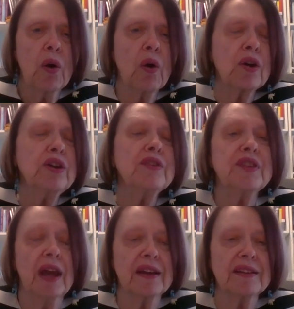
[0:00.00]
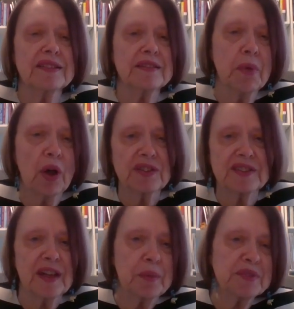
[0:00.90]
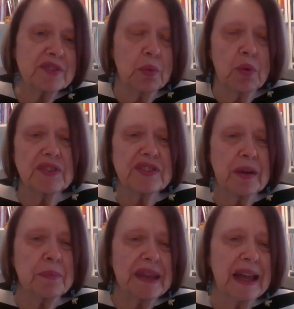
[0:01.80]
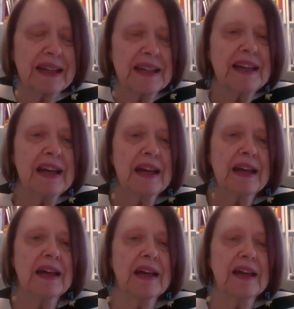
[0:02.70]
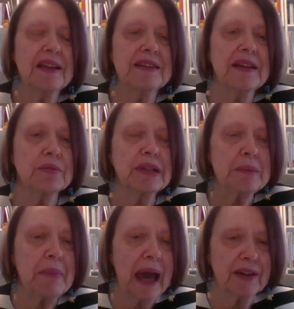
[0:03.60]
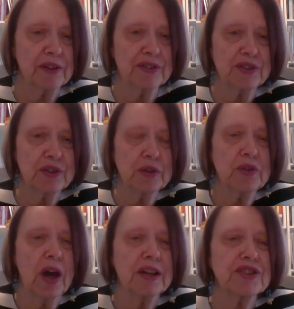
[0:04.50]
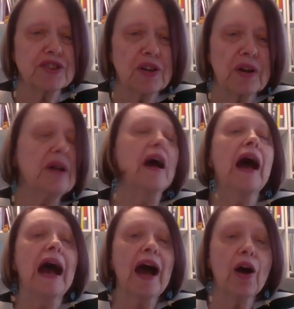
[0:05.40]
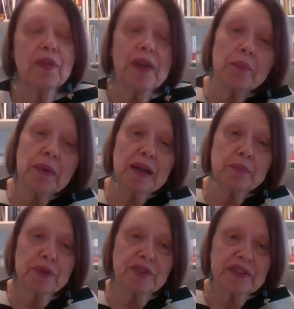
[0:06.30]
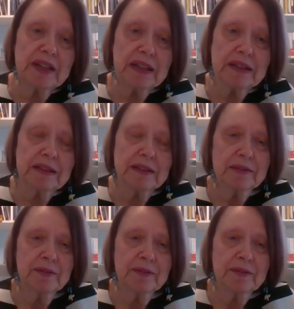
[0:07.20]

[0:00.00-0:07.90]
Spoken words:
or you've taken small steps towards something that really matters to you, not sure how that might proceed.